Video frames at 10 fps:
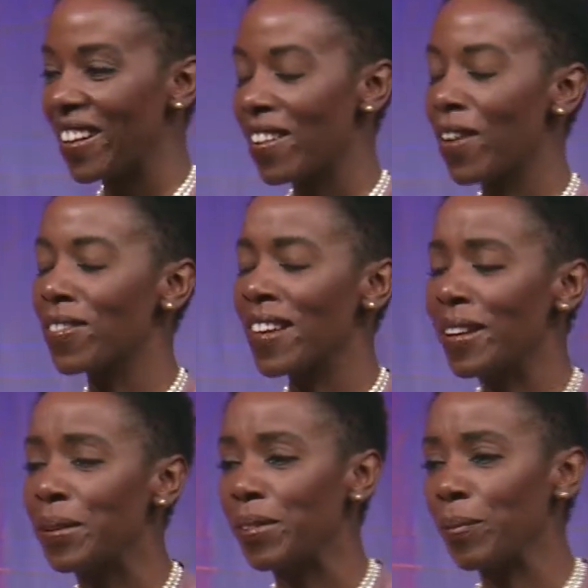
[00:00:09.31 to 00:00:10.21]
No, thank
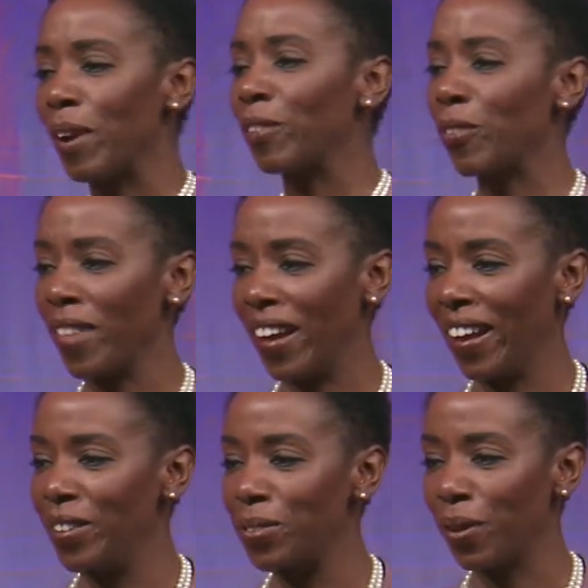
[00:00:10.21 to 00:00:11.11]
you so much for that
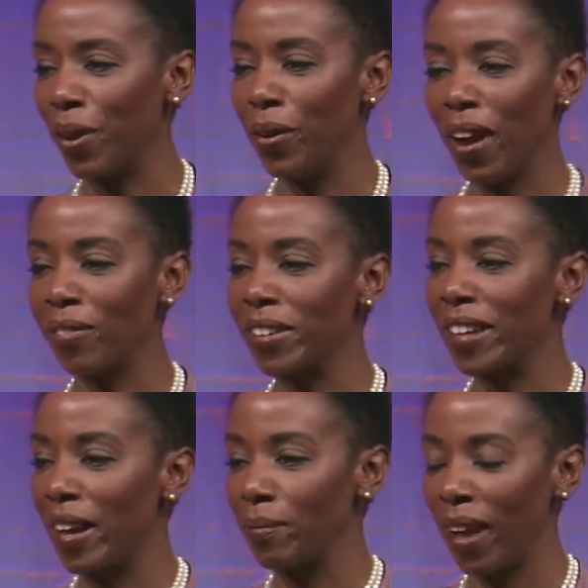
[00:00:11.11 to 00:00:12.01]
intro. Every
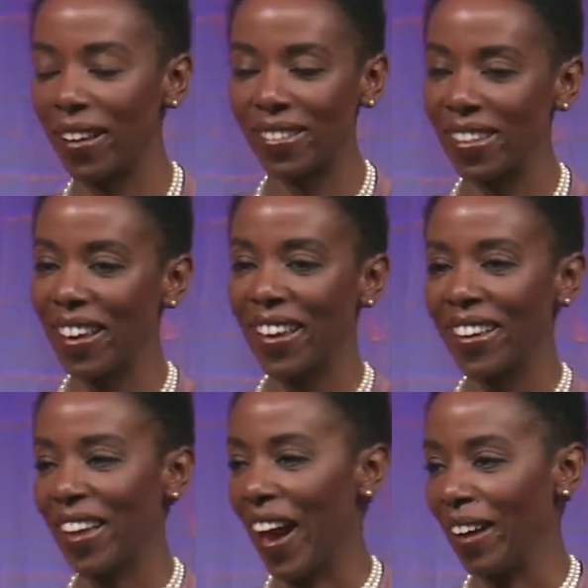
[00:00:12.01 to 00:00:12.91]
time,
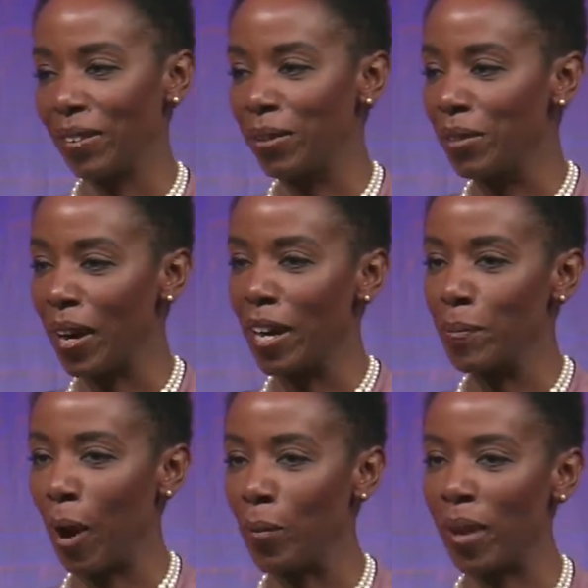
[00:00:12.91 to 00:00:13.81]
you talk
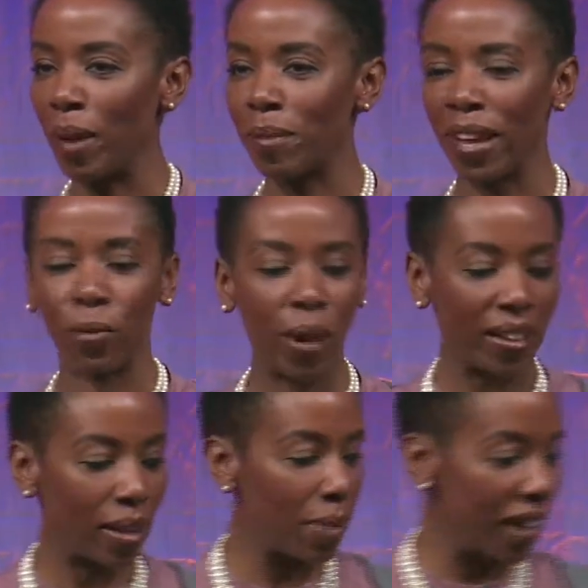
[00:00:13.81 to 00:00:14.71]
about me, I'm like, wait,
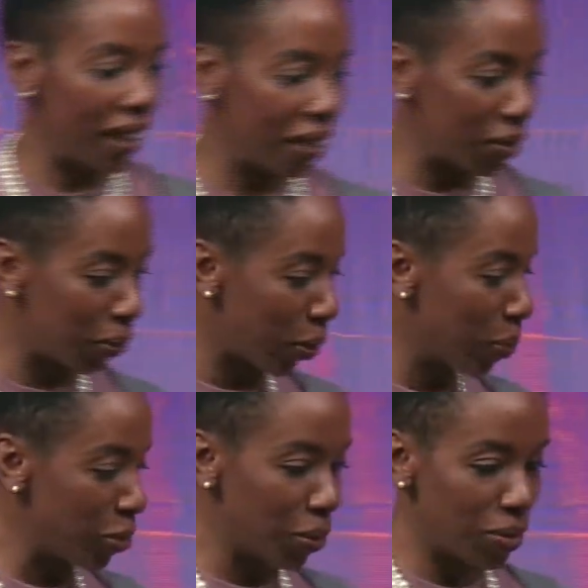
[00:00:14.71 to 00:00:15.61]
let me get out of the room
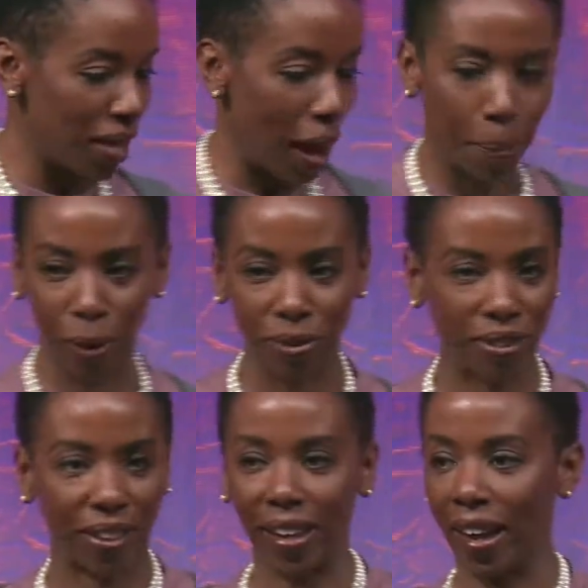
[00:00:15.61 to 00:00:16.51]
so that
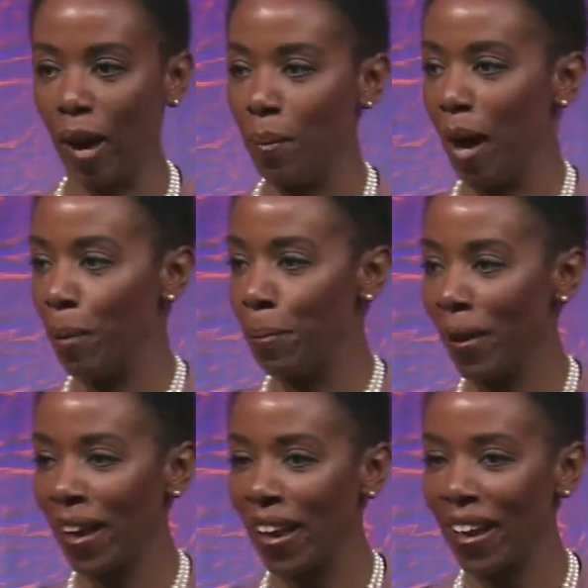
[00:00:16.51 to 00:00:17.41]
person can come up.
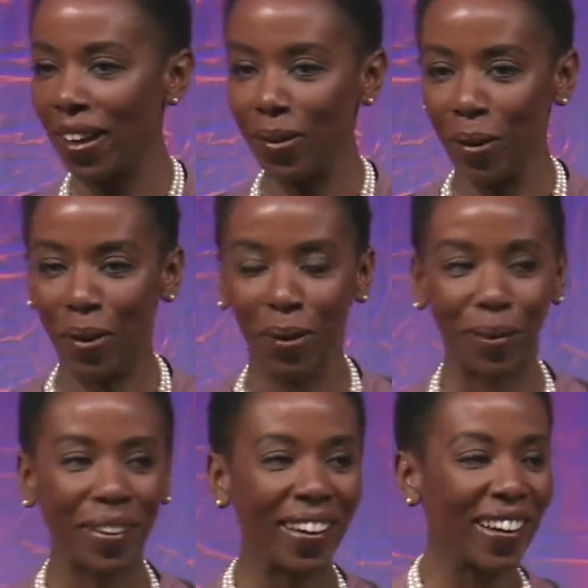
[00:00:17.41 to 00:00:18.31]
I don't know.
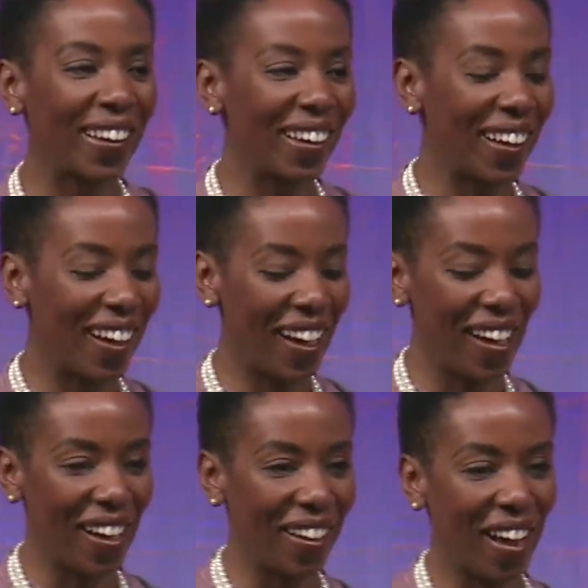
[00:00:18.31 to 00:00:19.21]

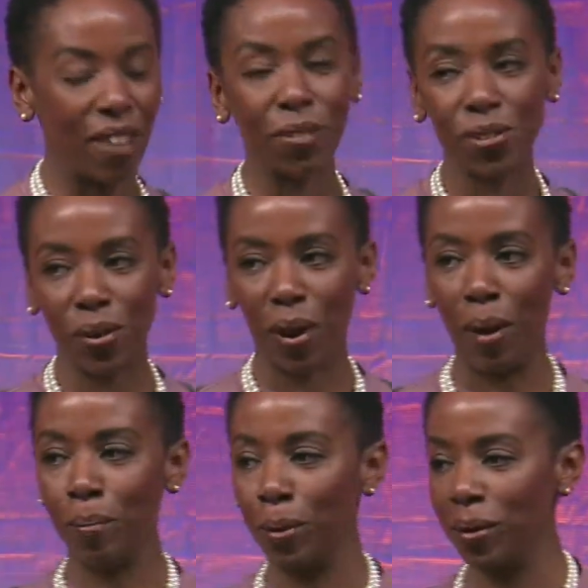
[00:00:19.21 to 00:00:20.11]
I feel so
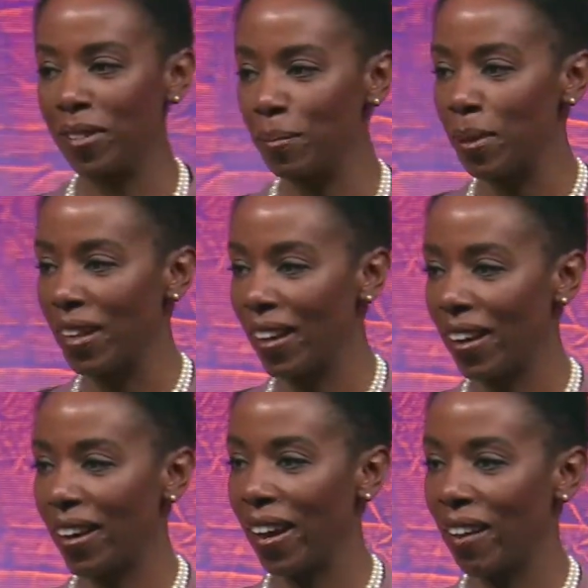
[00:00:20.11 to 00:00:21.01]
humbled to be
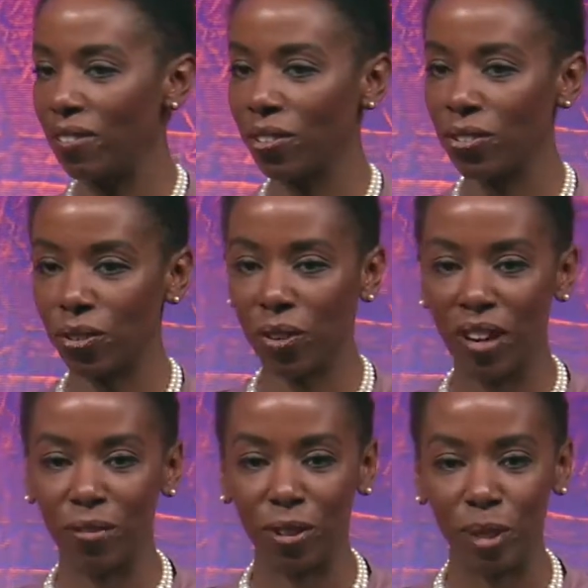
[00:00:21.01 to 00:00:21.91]
here, and I feel so
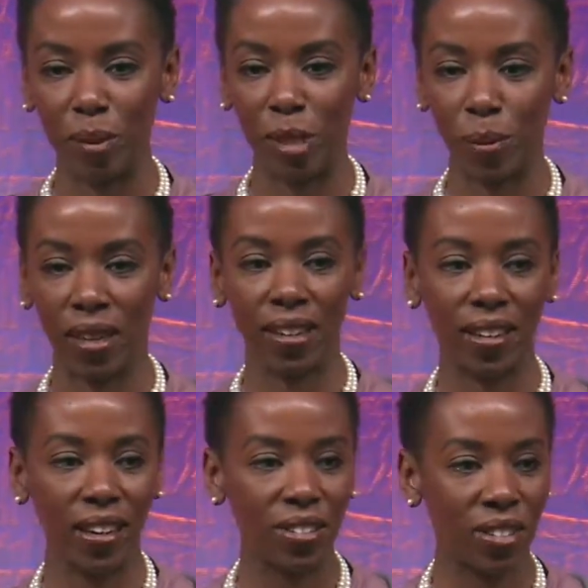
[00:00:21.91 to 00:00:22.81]
grateful to be speaking
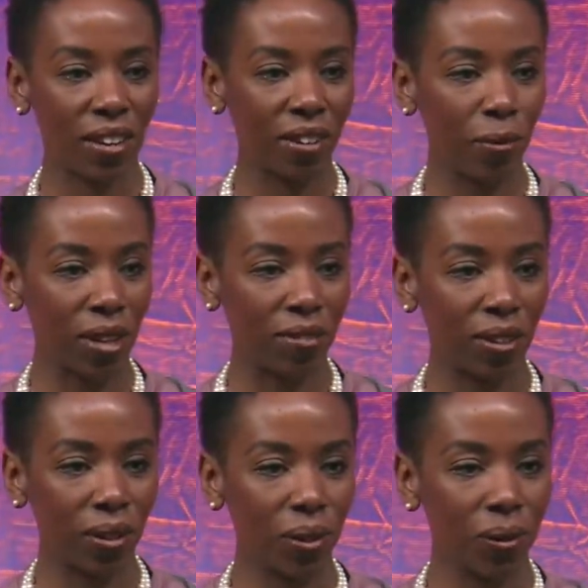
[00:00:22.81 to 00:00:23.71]
to each and every one of
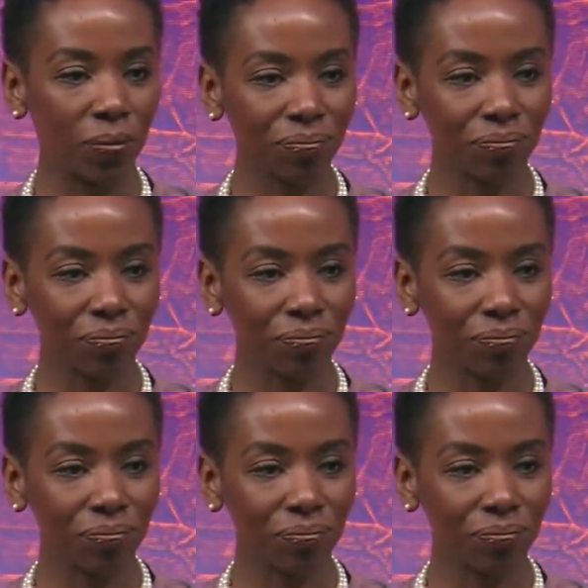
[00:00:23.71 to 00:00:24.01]
you.